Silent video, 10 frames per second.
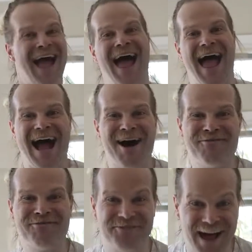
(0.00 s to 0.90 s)

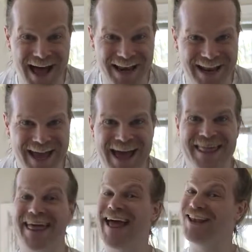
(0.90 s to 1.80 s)
How fun!
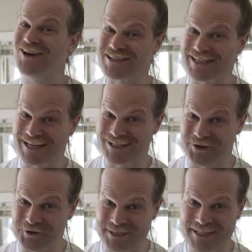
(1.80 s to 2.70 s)
That looks
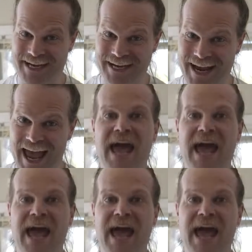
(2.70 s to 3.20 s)
exhausting.